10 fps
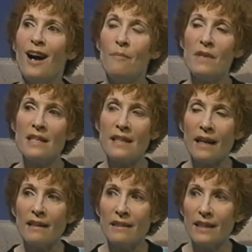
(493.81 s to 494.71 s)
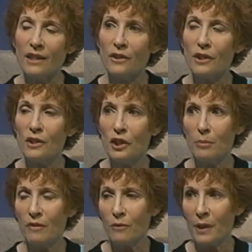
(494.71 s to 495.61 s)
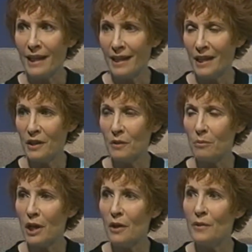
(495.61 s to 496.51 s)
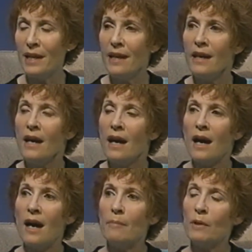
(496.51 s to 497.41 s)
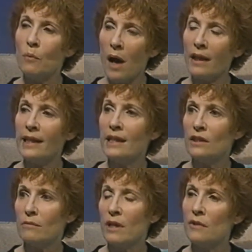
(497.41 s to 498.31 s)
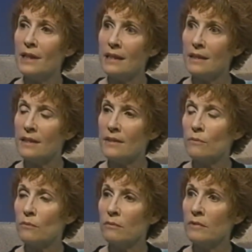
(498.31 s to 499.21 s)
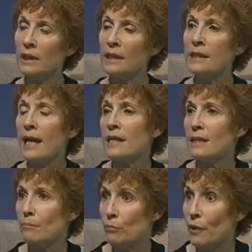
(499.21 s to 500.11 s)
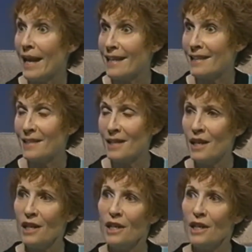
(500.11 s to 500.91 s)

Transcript: The second thing you can do before hitting the road and while hitting the road is really take some breaks.